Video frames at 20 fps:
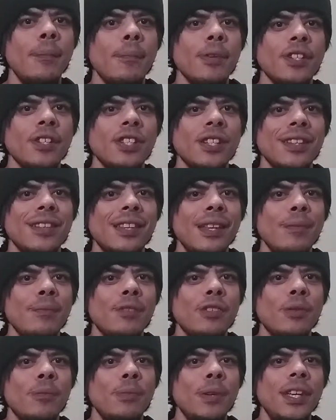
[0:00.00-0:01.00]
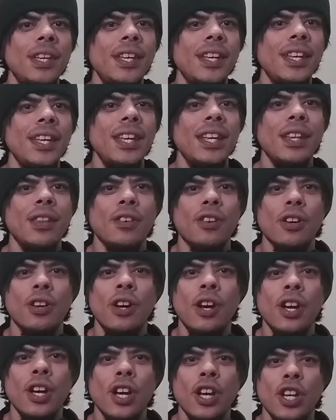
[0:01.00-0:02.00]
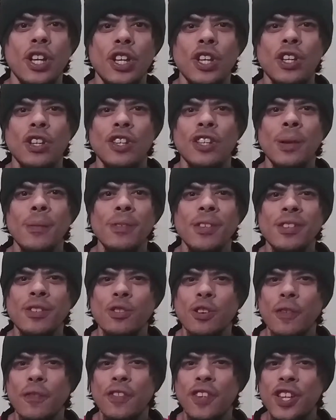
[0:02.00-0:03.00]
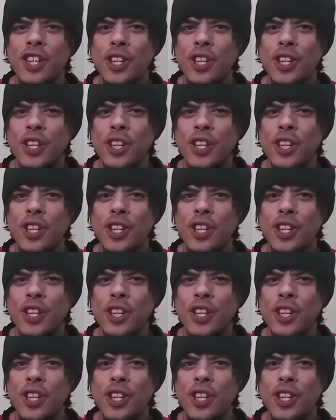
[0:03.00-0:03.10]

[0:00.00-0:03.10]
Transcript: but she seemed to be either some sort of